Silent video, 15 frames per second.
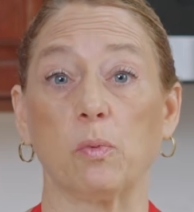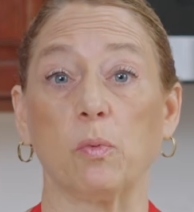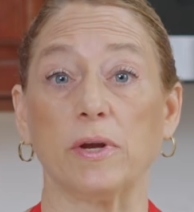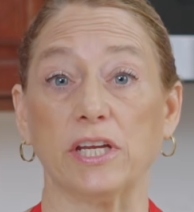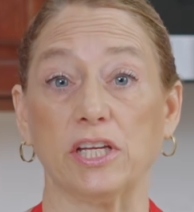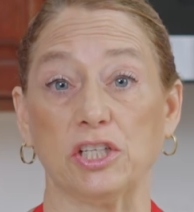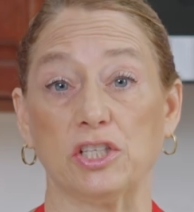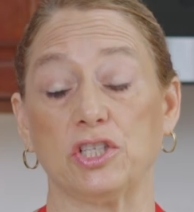we
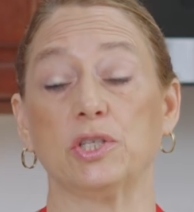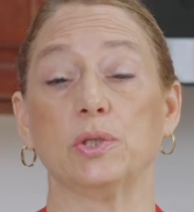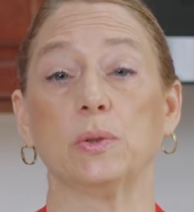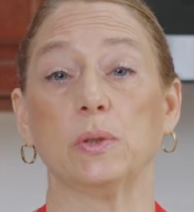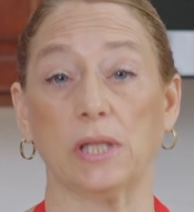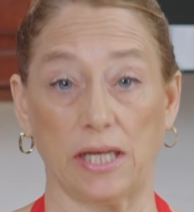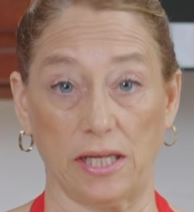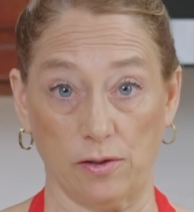need 2
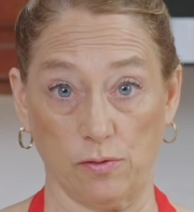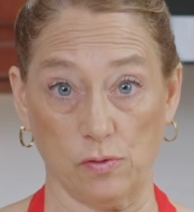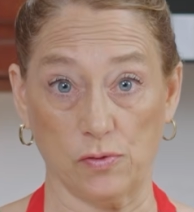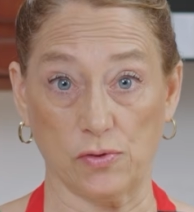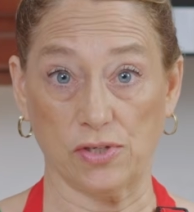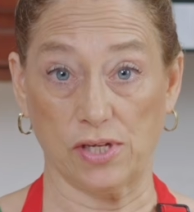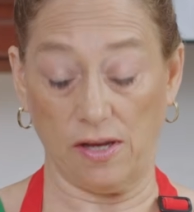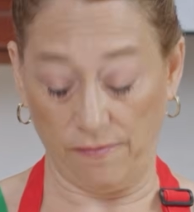
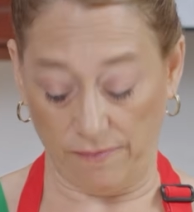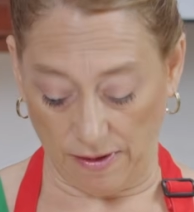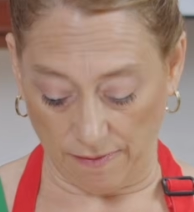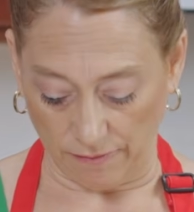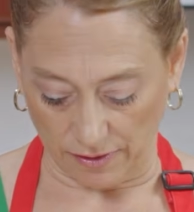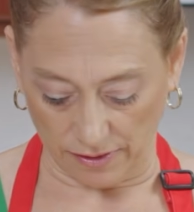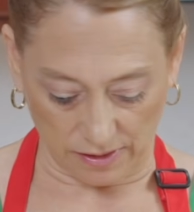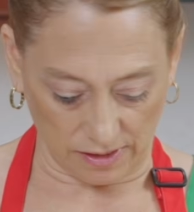layers of
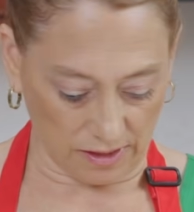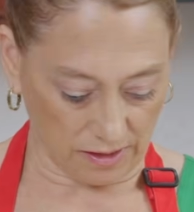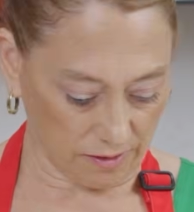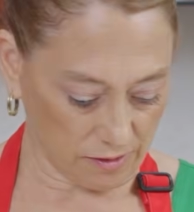everything.